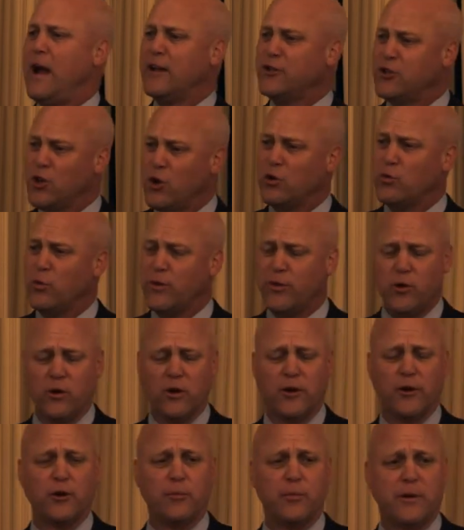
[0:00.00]
I joked with you
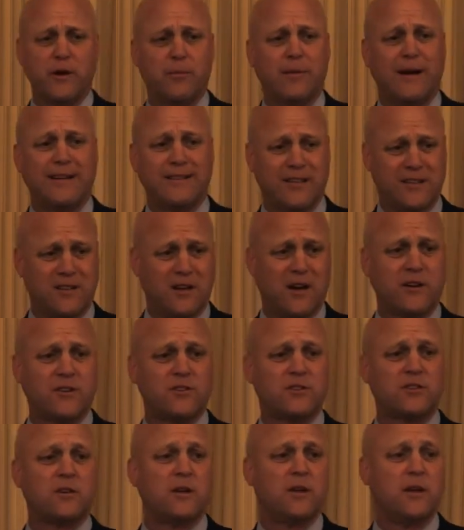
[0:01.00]
a little bit about the
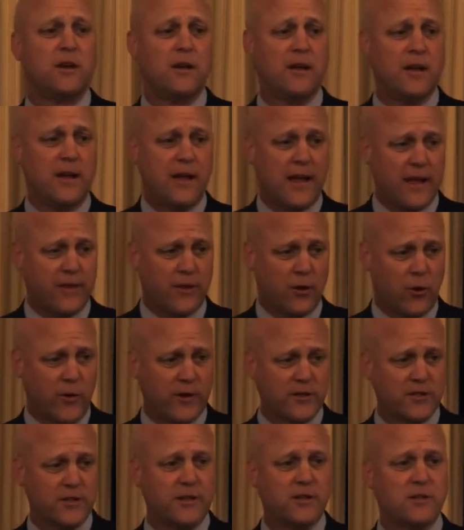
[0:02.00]
Ducks and the
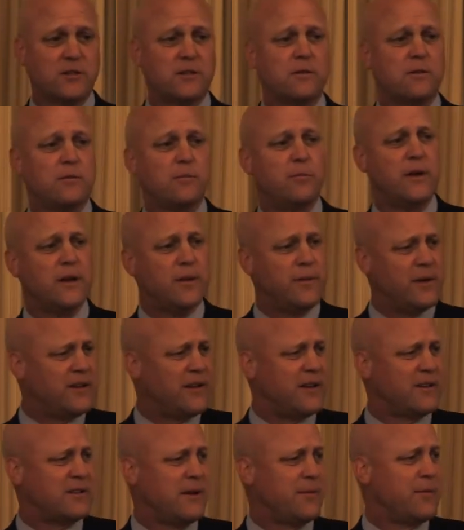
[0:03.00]
Grizzlies, but let me
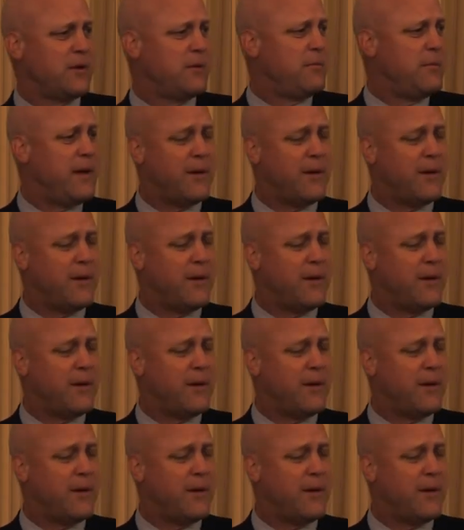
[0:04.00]
tell you something.